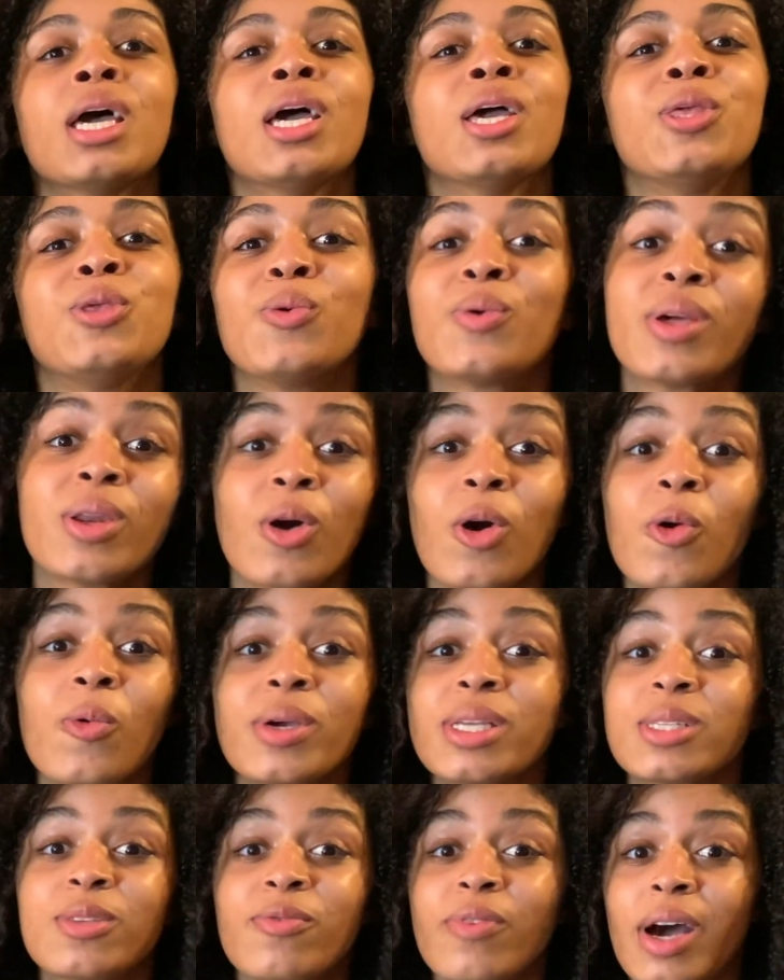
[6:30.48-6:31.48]
you can
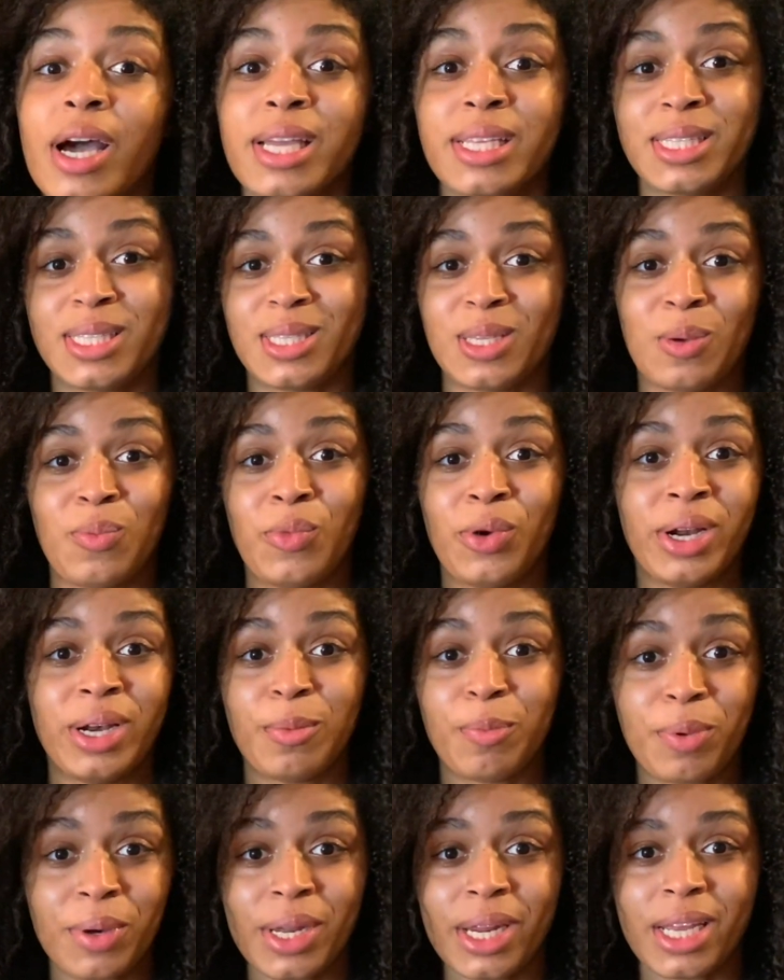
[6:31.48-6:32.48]
always find somewhere to
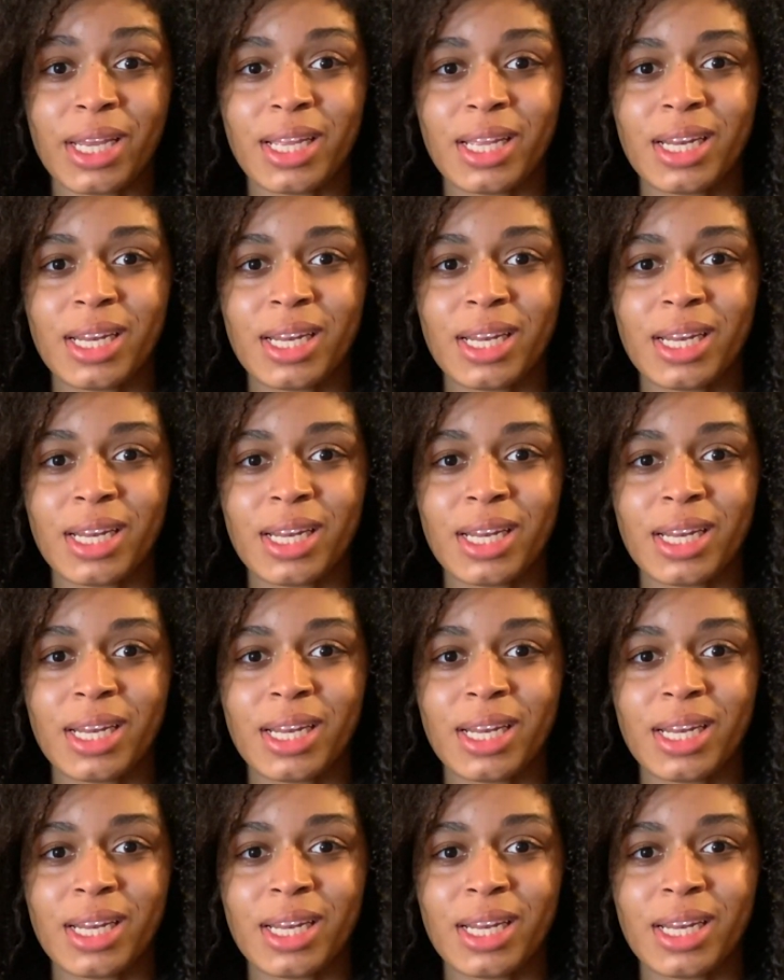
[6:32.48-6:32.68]
put it.